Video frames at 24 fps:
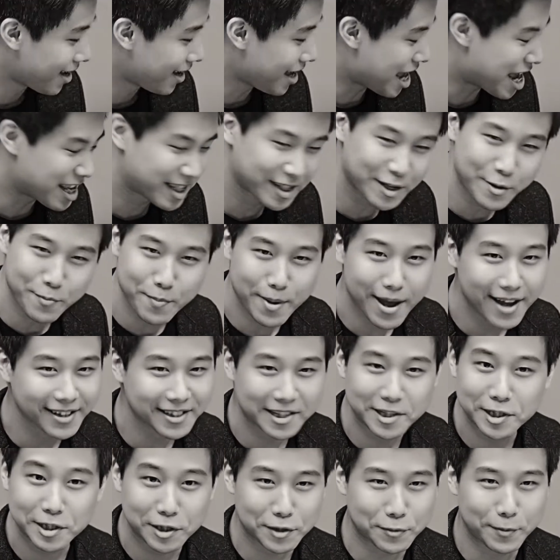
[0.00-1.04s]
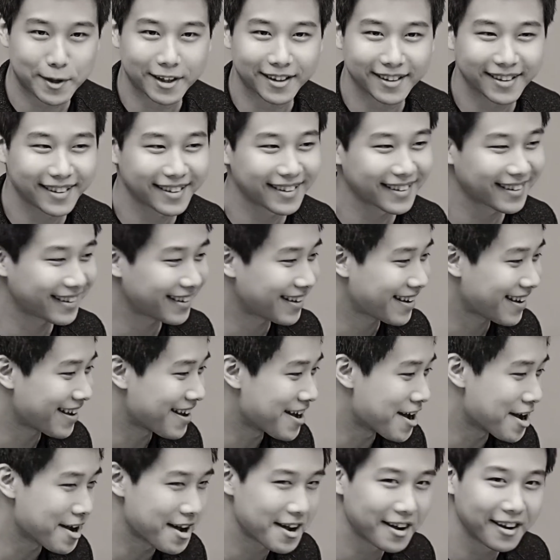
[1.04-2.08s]
It's the best instrument.
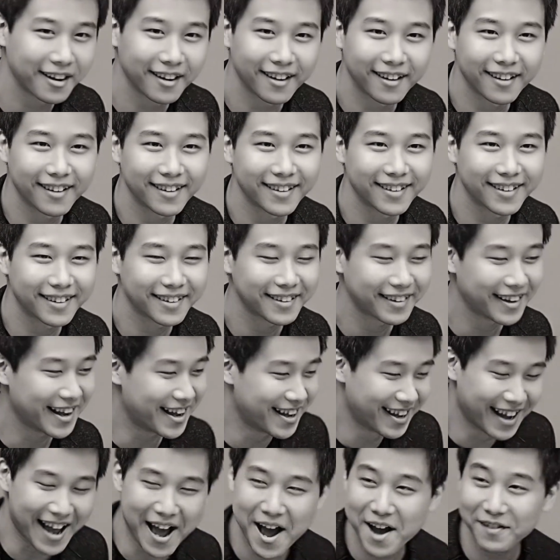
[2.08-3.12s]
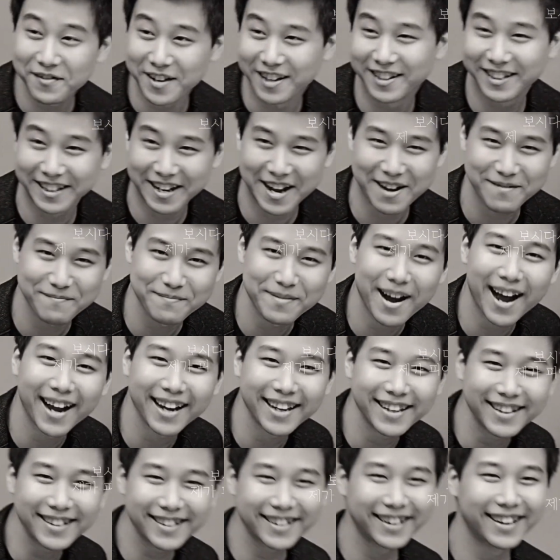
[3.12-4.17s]
Obviously, I'm
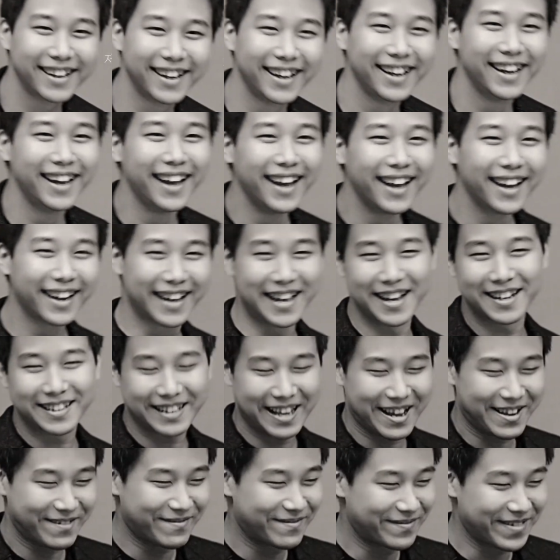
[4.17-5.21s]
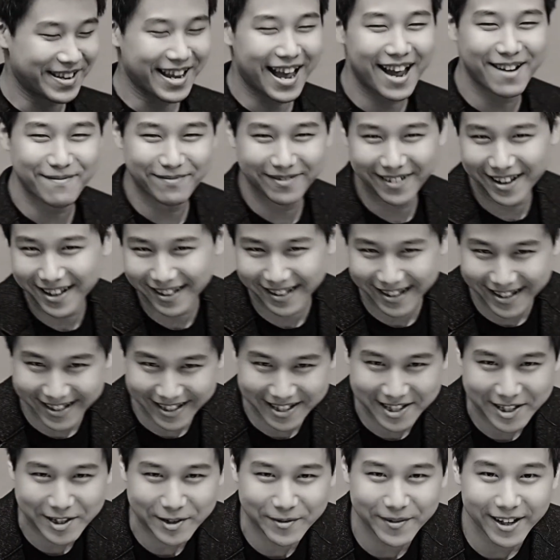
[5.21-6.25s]
biased because I play this
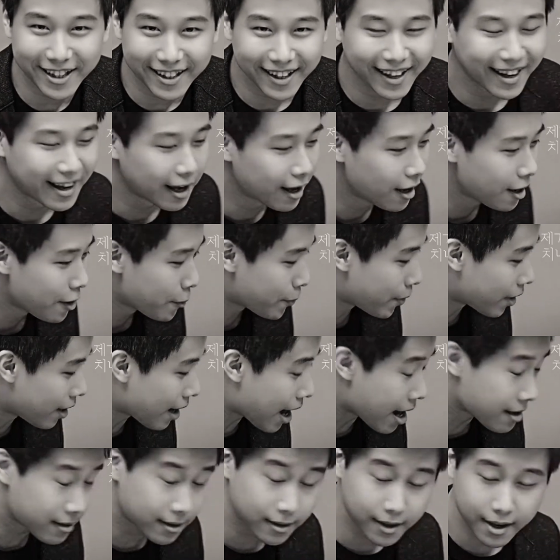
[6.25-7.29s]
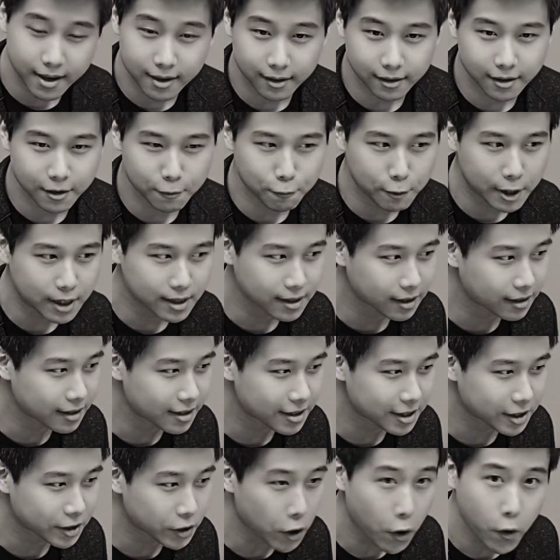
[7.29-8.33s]
instrument. But I think the reason
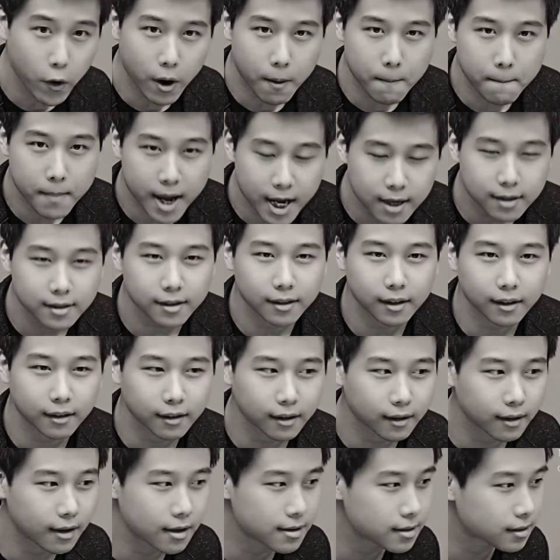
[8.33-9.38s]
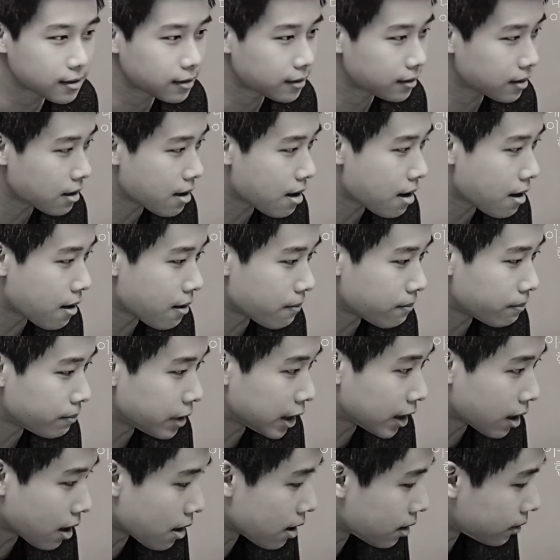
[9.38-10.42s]
it's so amazing is
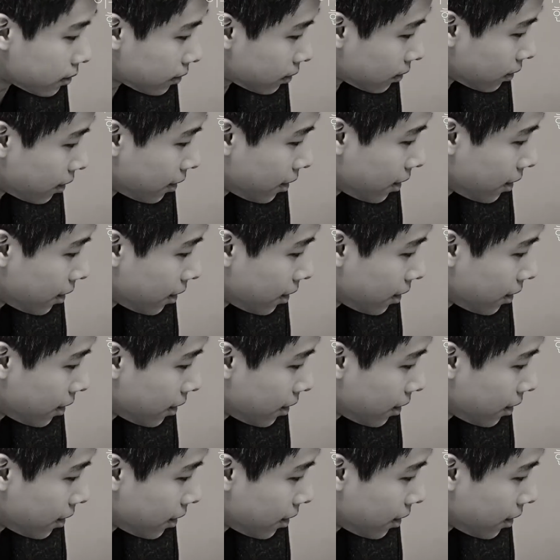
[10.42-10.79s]
because